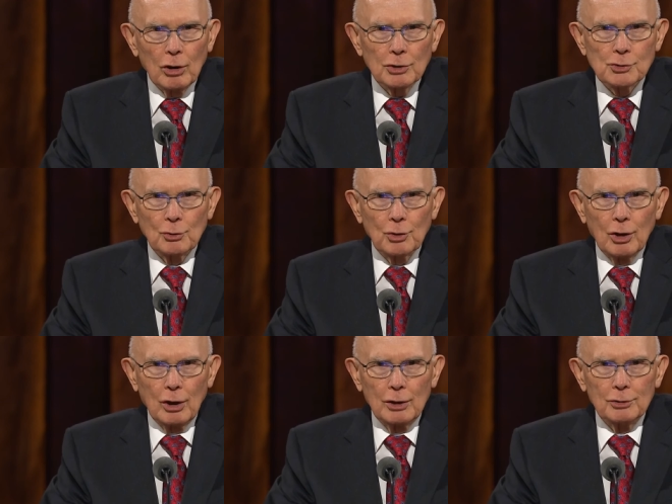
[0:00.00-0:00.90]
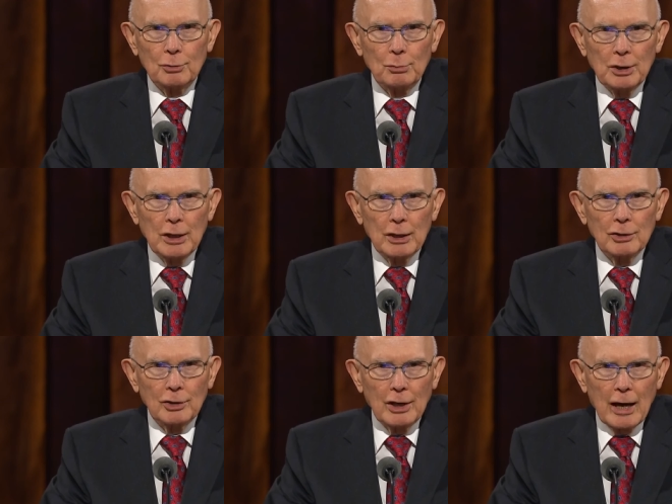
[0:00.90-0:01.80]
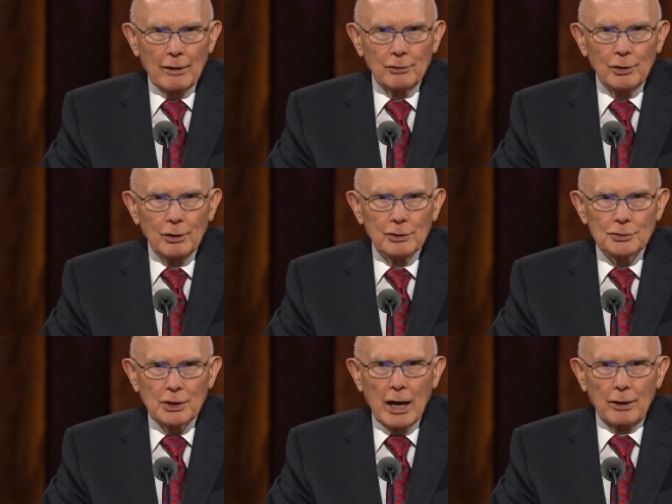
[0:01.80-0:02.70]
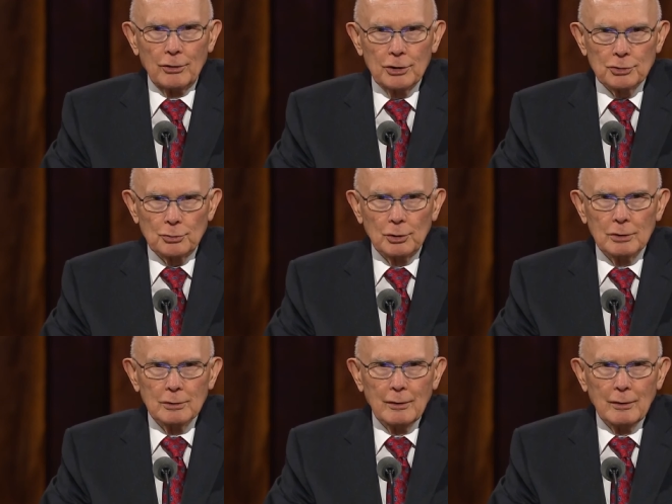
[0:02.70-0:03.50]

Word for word: also called to begin to gather scattered Israel.